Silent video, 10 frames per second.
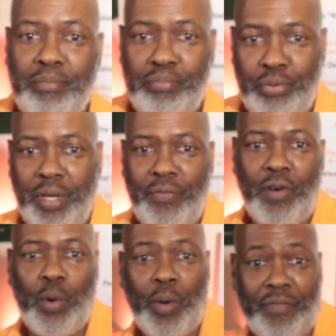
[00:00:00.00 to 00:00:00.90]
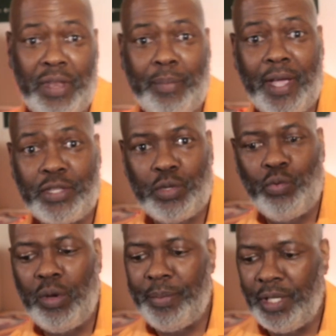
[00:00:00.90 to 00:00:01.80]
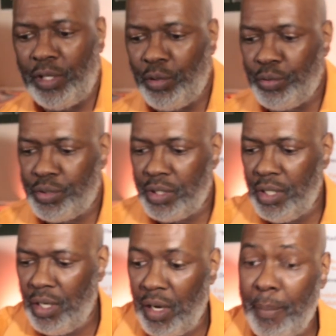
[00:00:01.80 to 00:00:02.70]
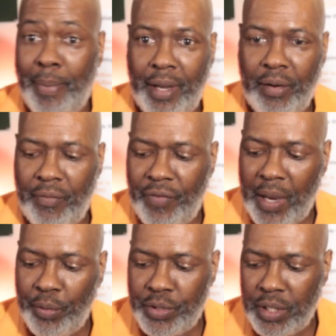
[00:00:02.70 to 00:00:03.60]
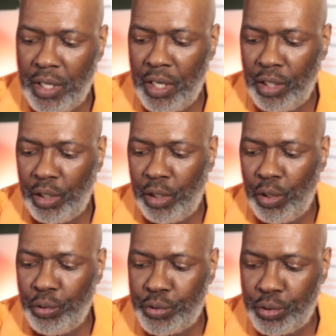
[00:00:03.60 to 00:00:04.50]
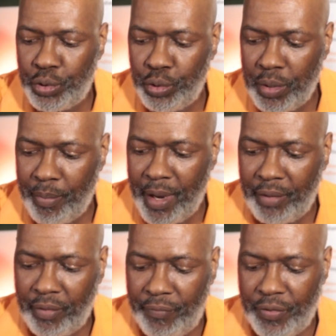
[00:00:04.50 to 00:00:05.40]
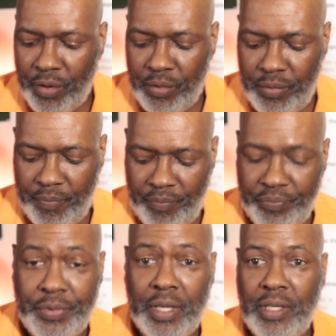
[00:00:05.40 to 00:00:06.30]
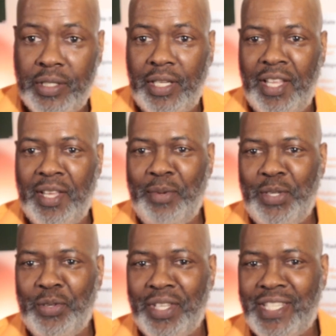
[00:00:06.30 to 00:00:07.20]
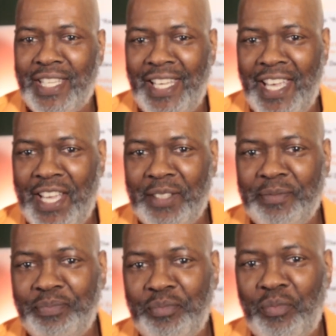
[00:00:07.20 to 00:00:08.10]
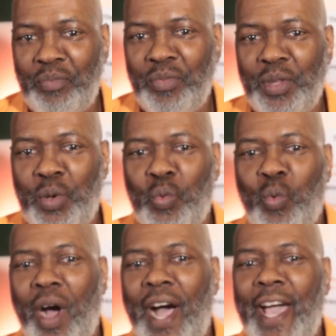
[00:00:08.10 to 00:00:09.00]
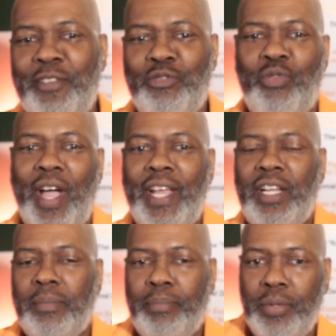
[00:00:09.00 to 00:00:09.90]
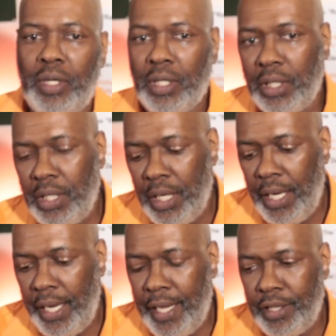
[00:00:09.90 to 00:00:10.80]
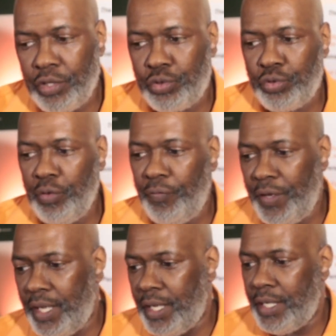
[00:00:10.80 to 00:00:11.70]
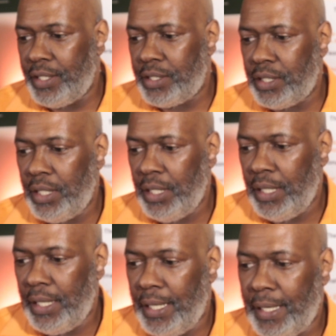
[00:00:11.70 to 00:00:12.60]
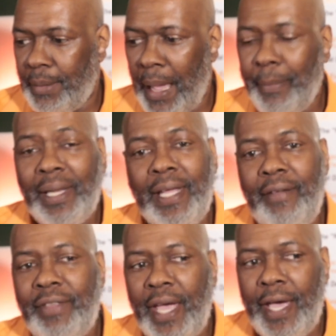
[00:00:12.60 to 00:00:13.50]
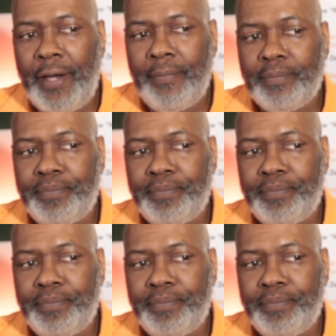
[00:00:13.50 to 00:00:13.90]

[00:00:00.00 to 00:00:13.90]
pretty far away from the mic, so it would be close, better if I was closer to the microphone. So let me do this again. Why write a book? And the truth is, I believe that